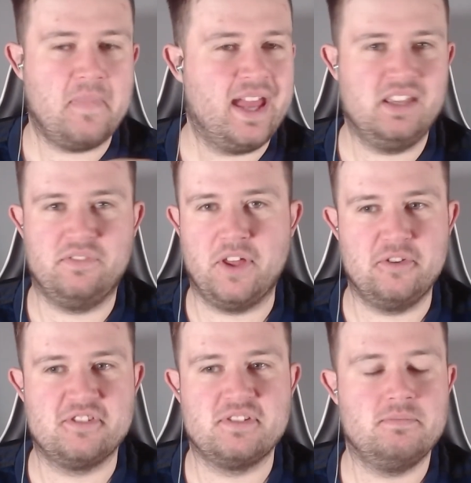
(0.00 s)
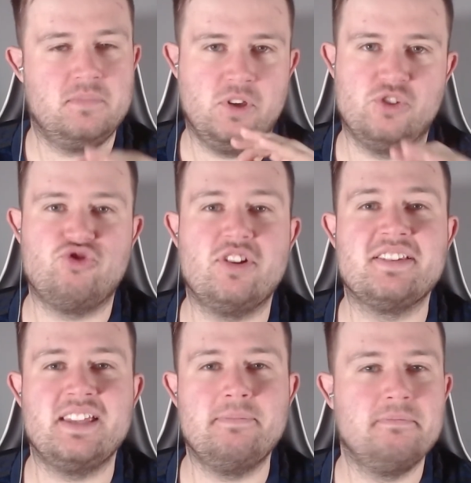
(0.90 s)
any of those, you can
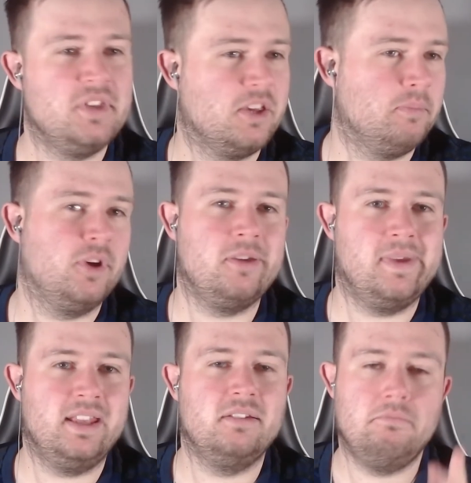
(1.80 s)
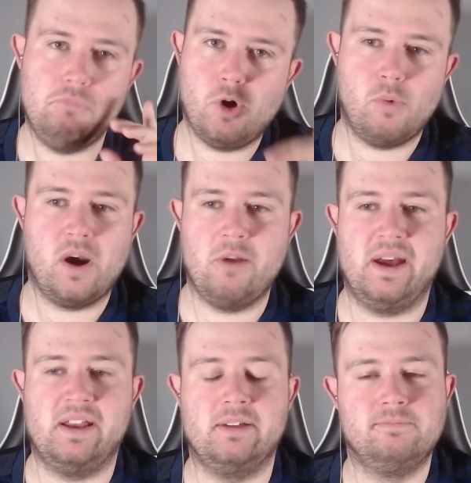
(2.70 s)
trust him, you can put him in, not worry
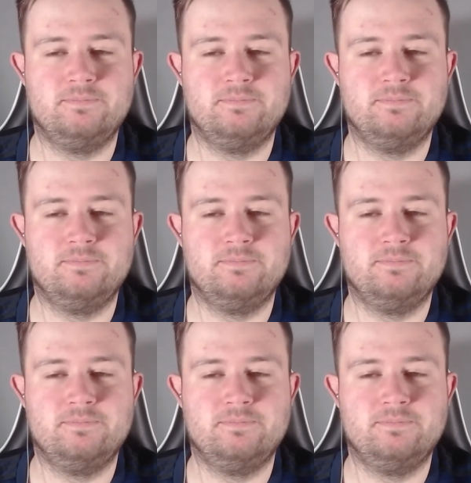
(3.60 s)
about it.